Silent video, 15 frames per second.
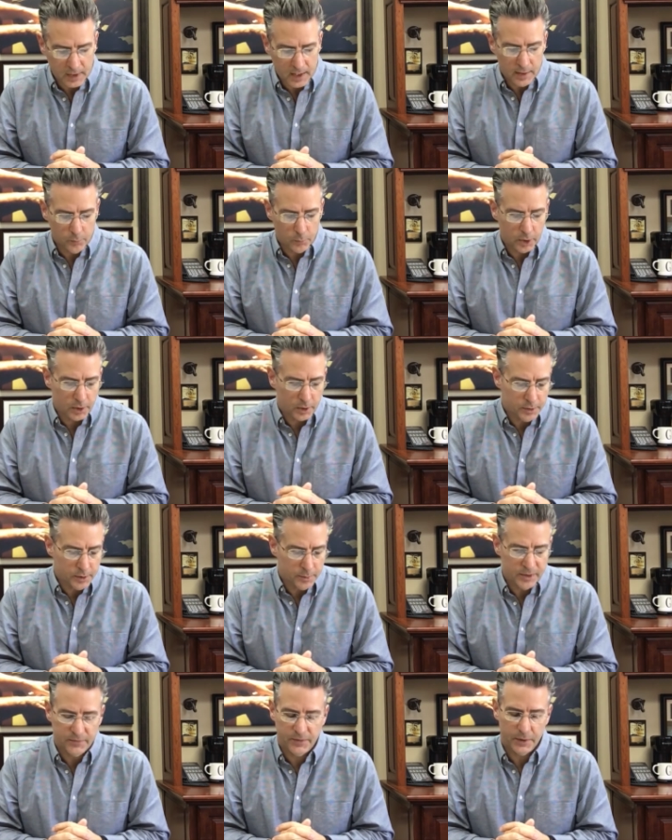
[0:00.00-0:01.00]
and we're going to
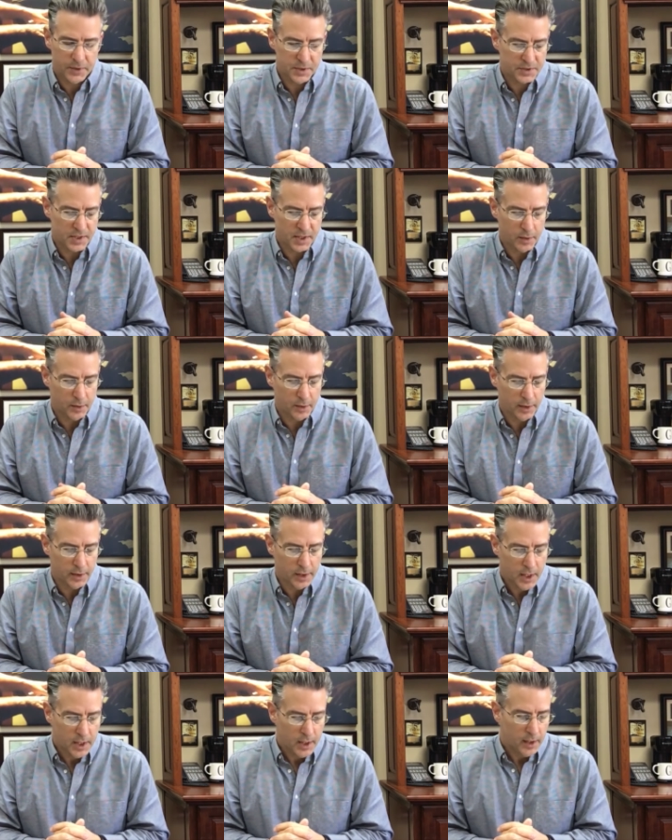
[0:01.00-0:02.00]
be focusing on
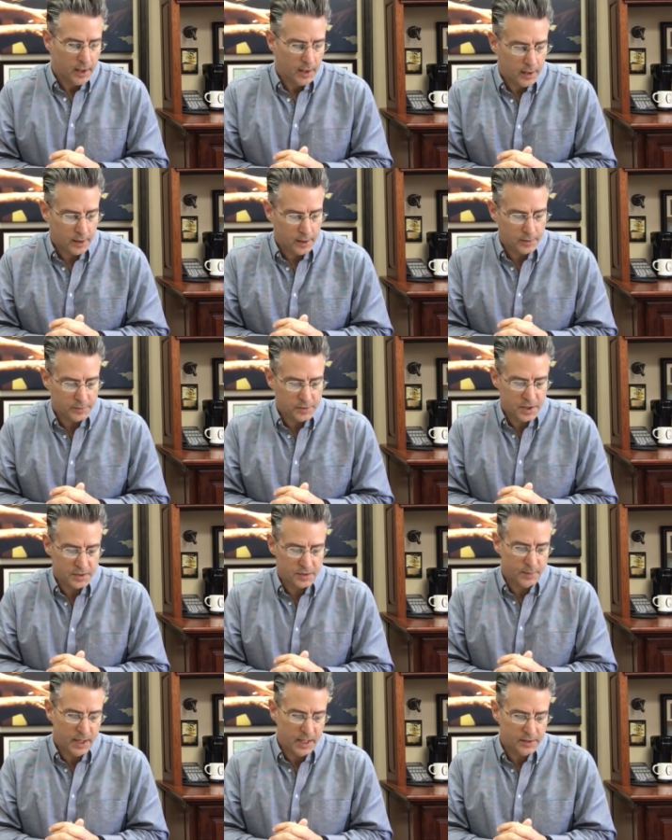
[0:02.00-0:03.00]
uh,
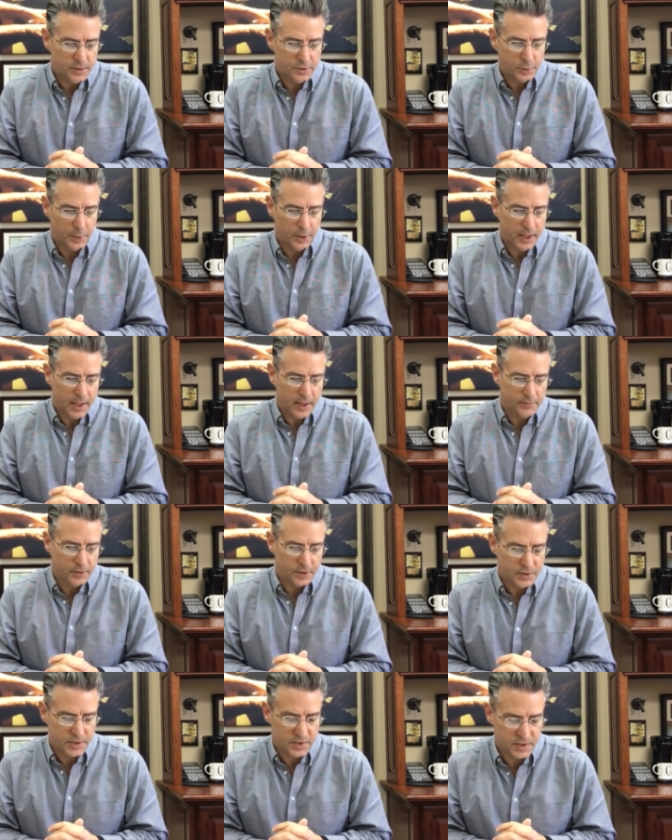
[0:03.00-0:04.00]
just Matthew 28,
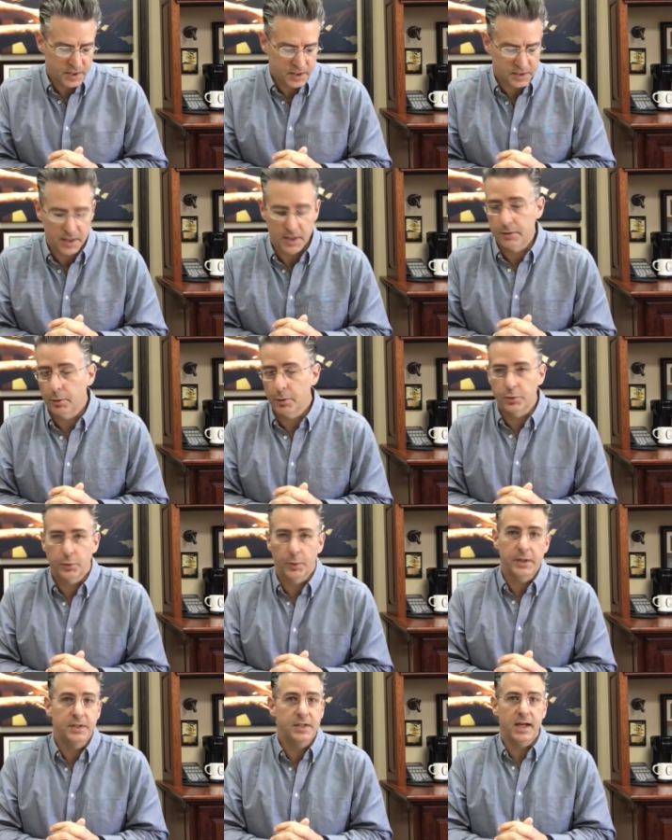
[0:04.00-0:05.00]
verses 16 through
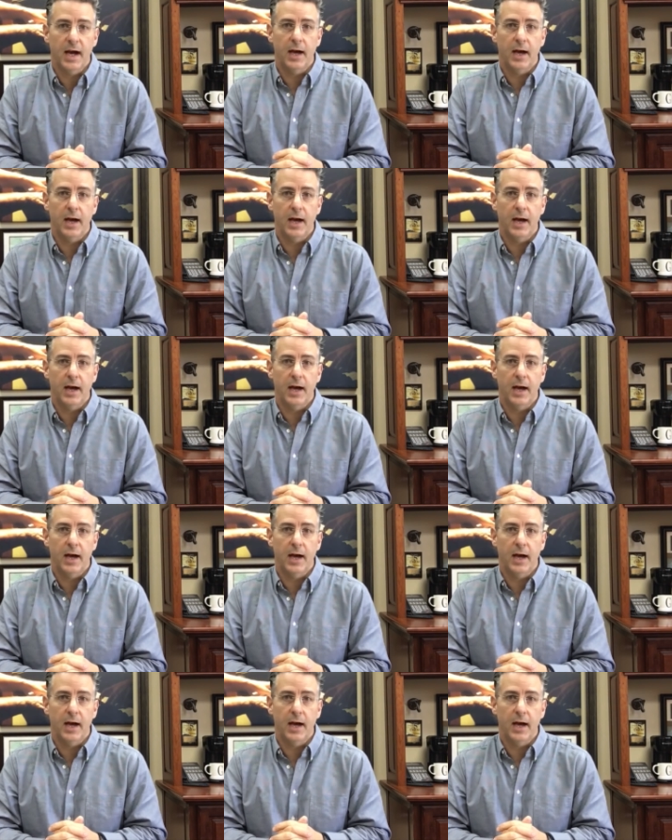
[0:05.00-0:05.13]
20.